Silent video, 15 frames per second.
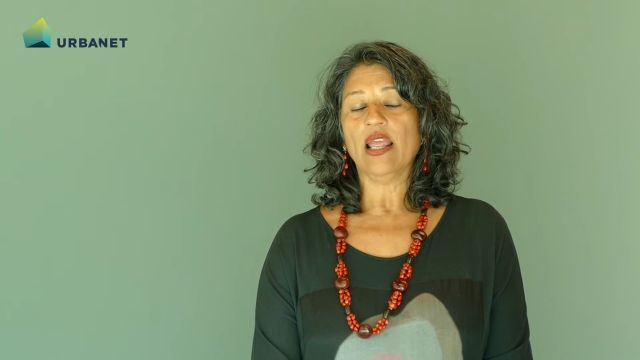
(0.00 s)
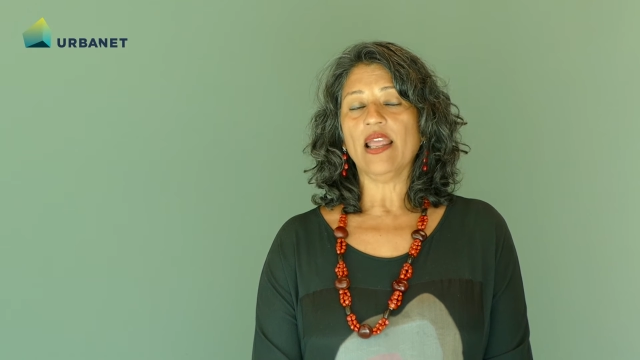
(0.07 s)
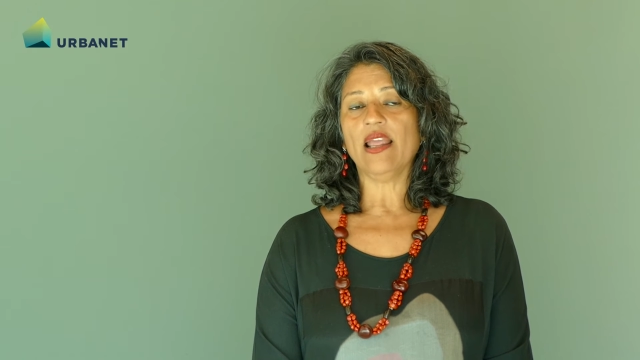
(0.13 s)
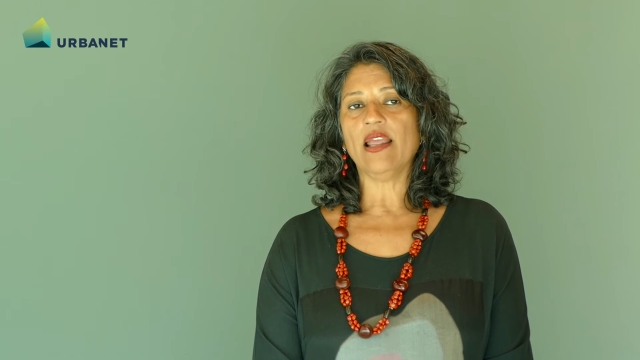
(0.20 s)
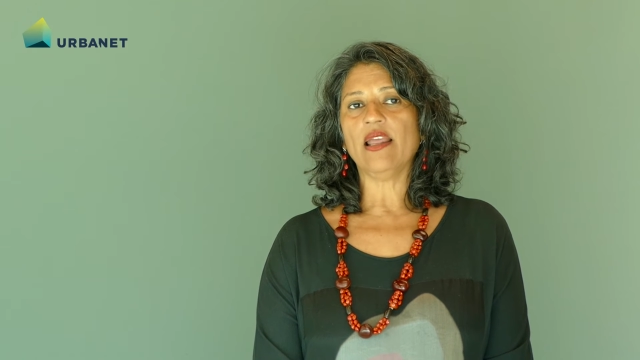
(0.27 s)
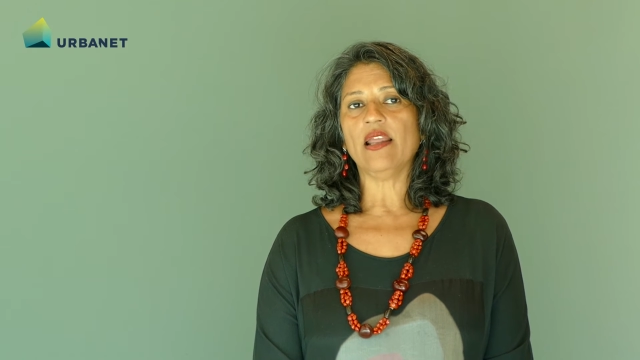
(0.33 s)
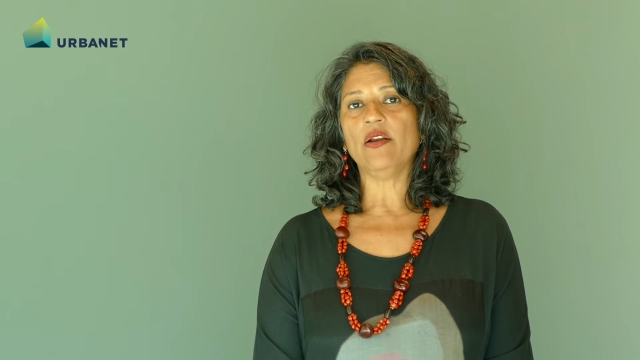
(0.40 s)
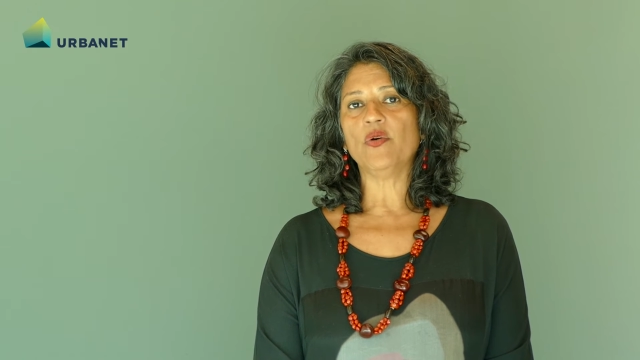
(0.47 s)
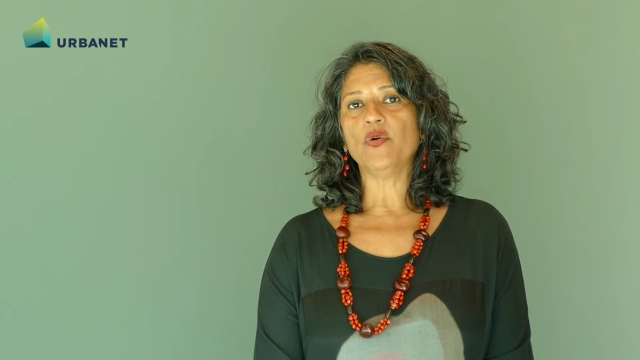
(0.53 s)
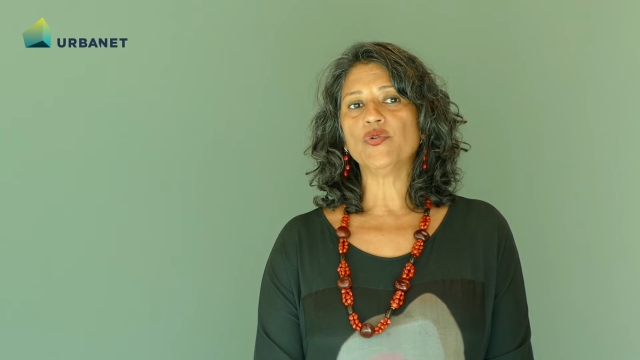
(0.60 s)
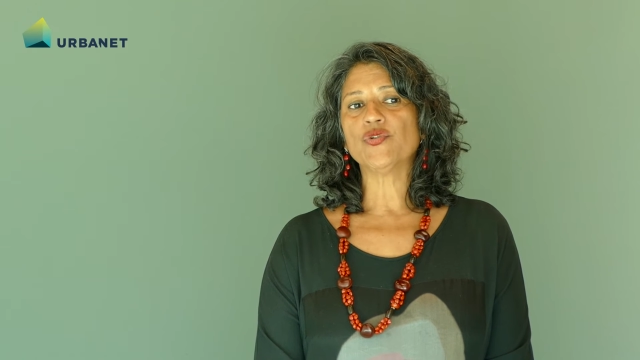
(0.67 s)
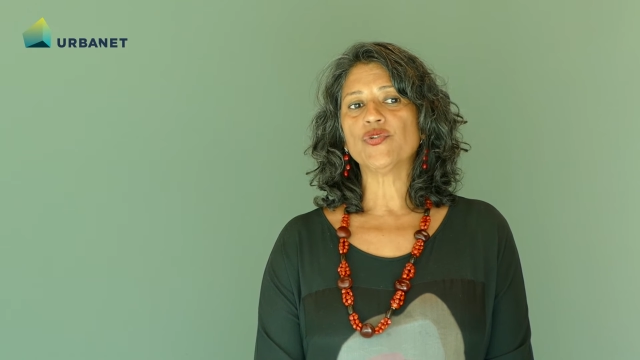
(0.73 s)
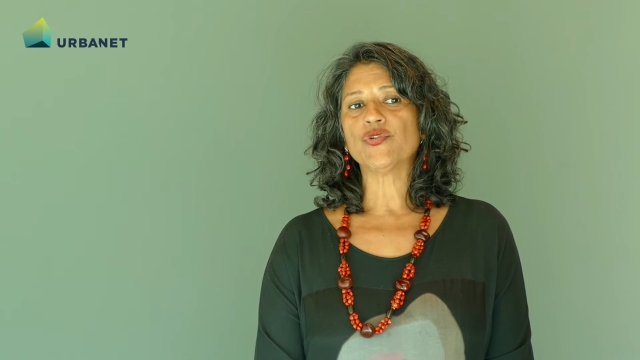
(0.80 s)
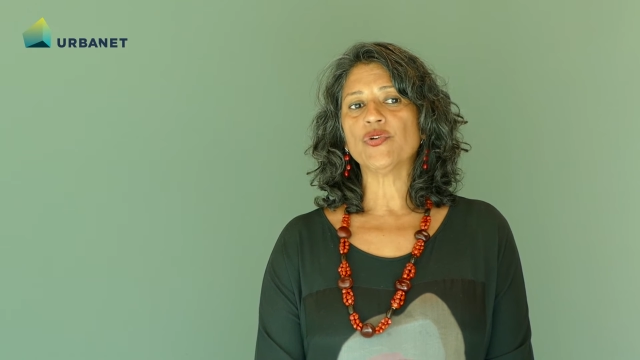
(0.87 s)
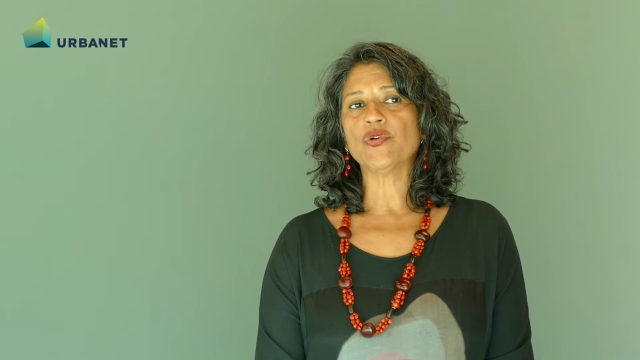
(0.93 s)
and
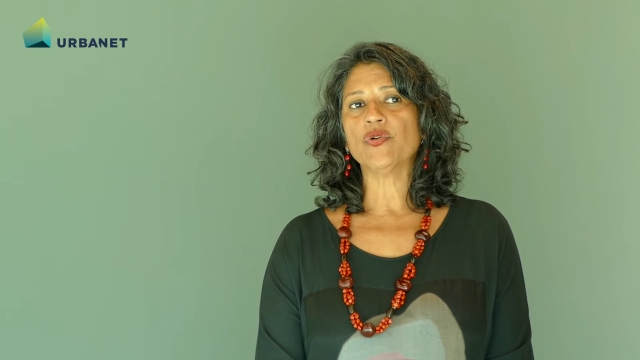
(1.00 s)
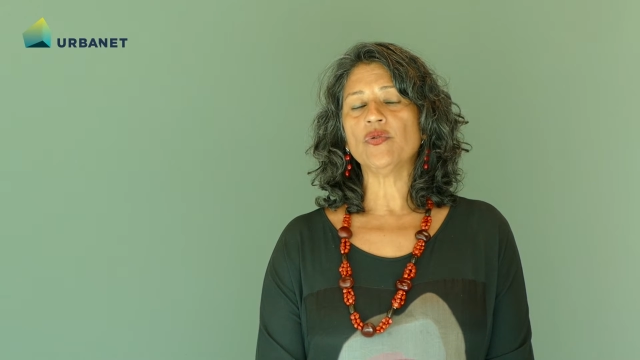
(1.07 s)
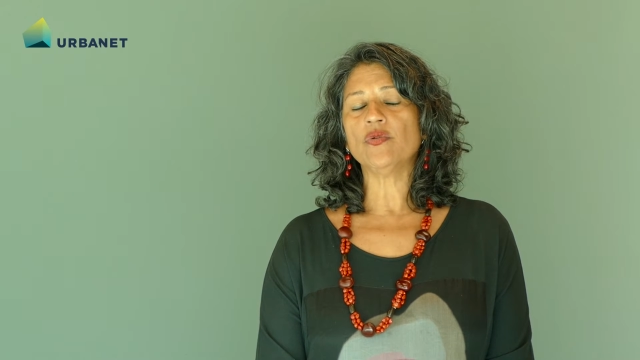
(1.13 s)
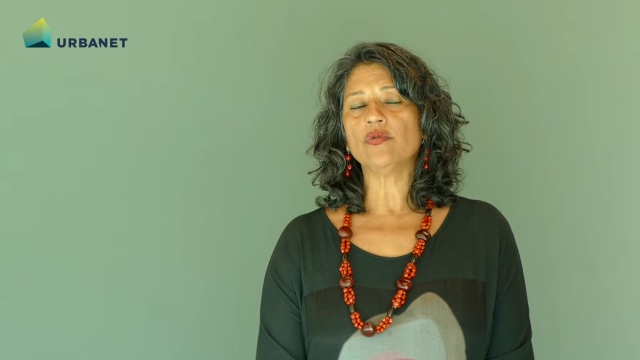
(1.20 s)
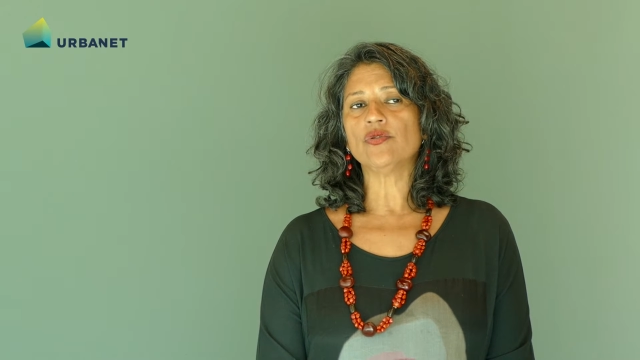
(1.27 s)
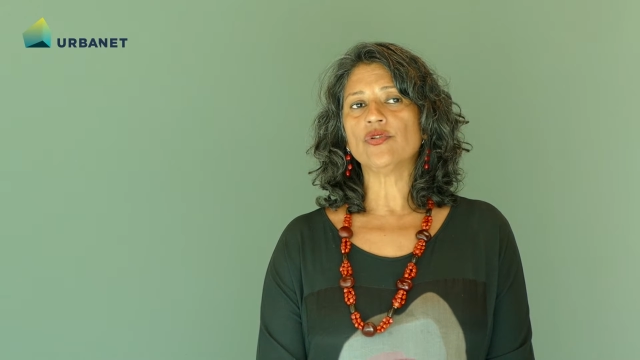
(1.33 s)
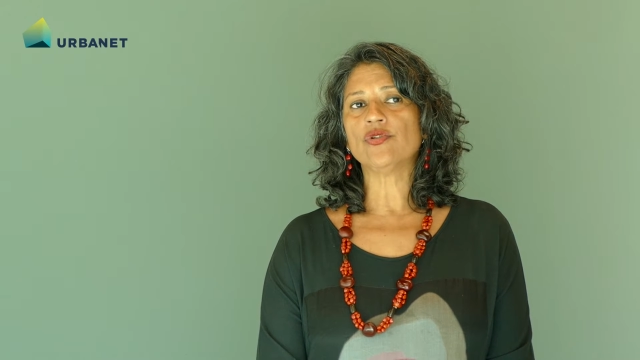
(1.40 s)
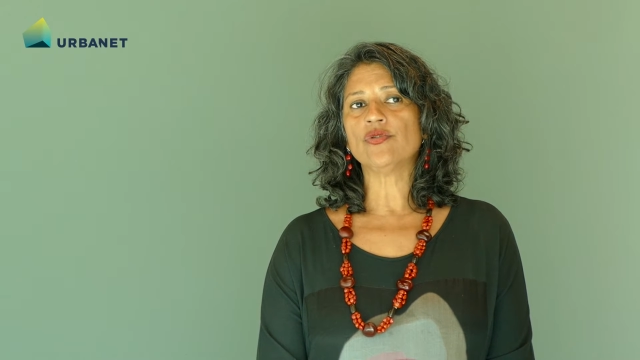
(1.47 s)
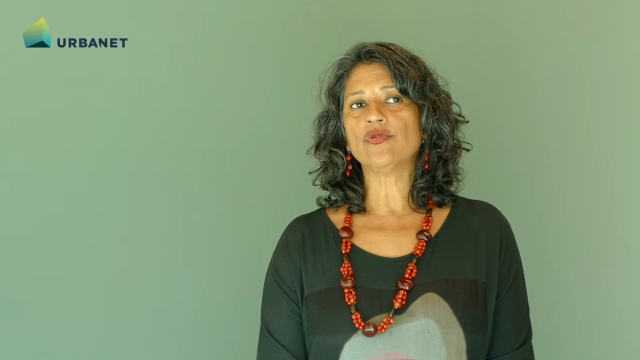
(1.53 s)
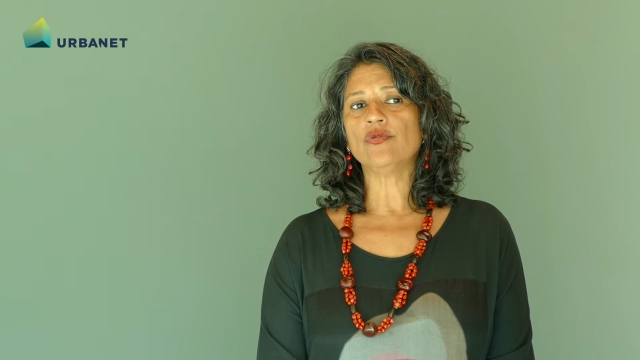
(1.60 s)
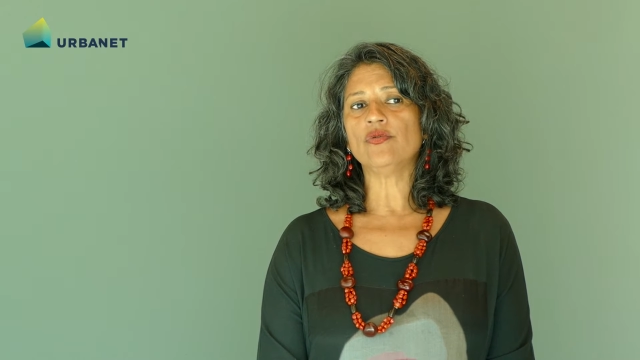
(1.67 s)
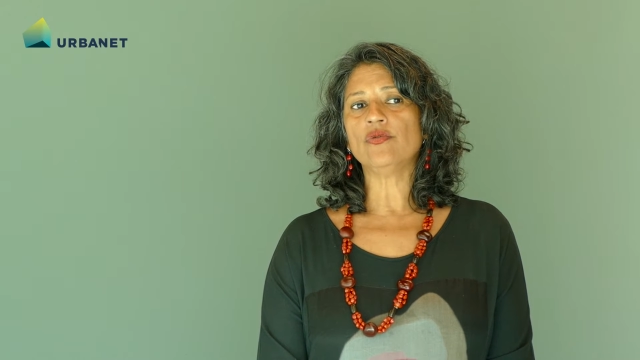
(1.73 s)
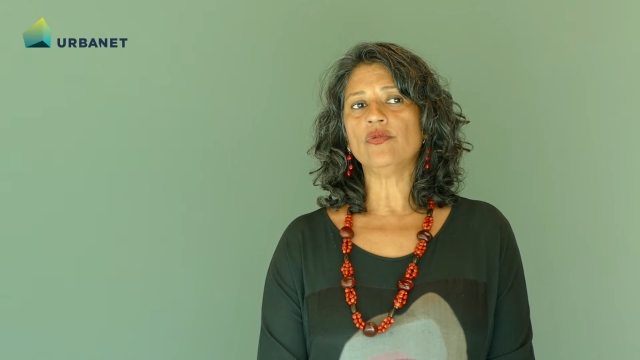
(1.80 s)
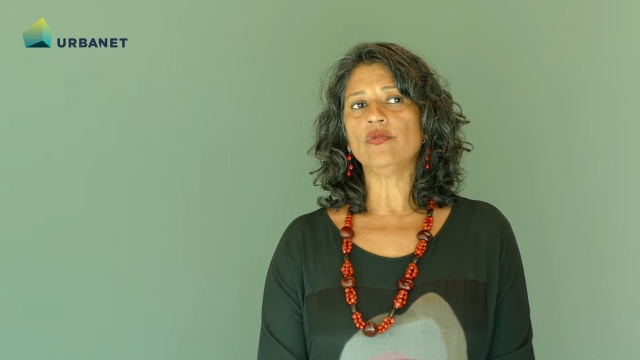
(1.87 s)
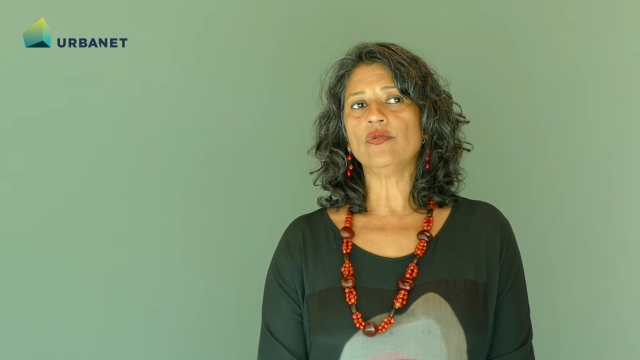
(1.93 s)
also
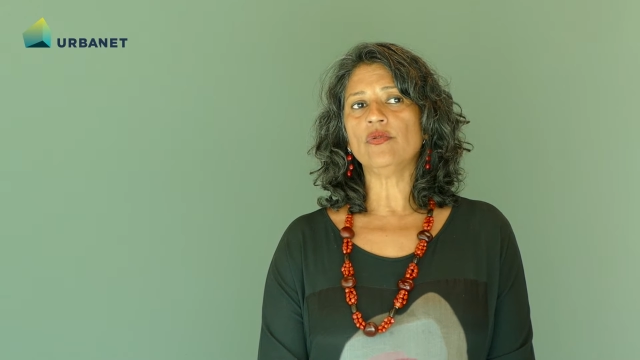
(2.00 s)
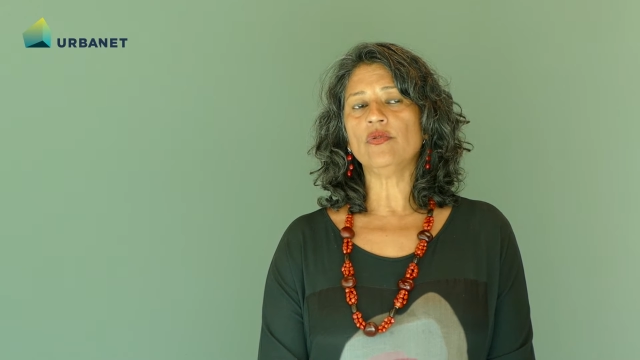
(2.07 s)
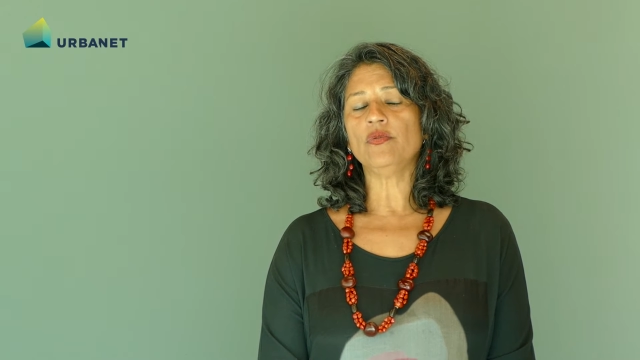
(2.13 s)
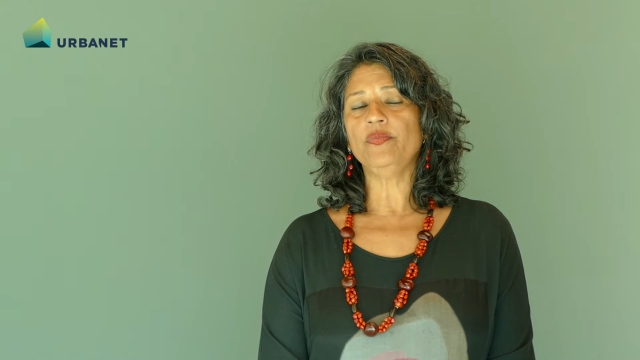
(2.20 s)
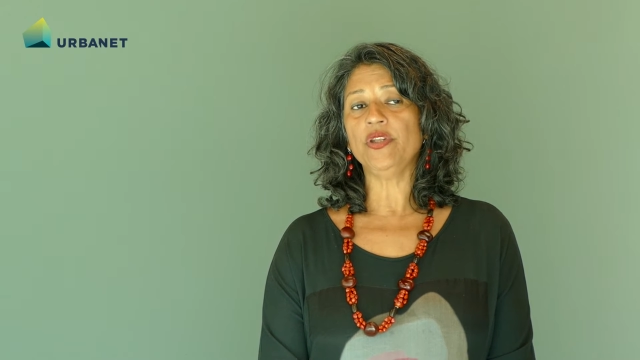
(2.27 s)
to